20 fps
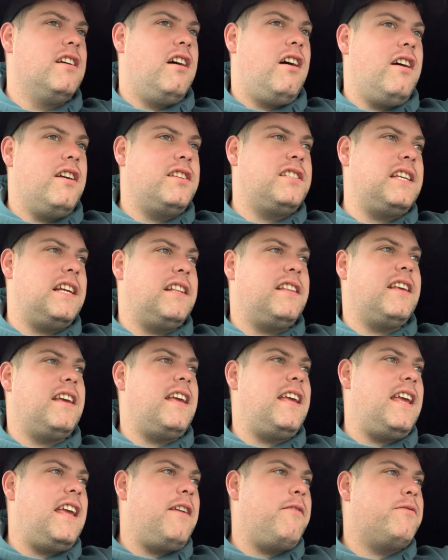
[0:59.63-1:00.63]
I said that
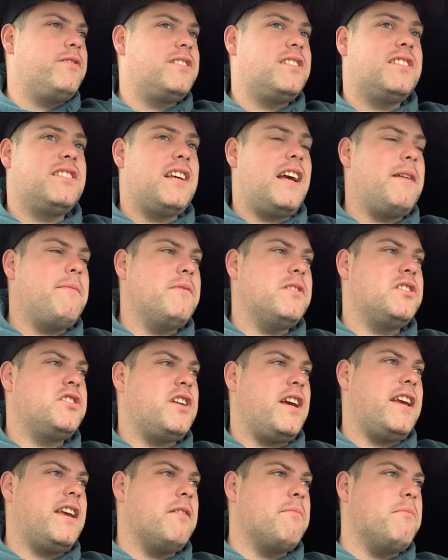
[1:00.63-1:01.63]
he, he, was the same as
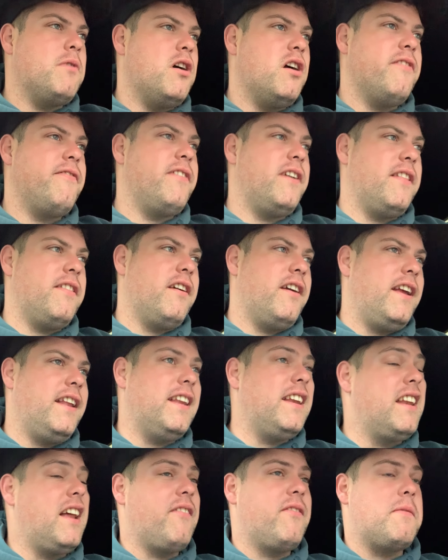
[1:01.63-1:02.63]
Jacob Murphy, that he
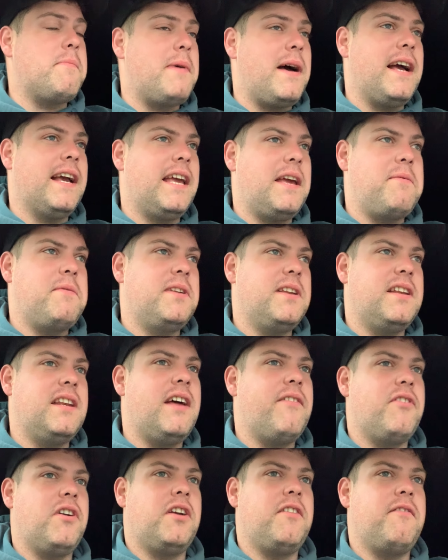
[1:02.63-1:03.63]
didn't have a bad game, he didn't have a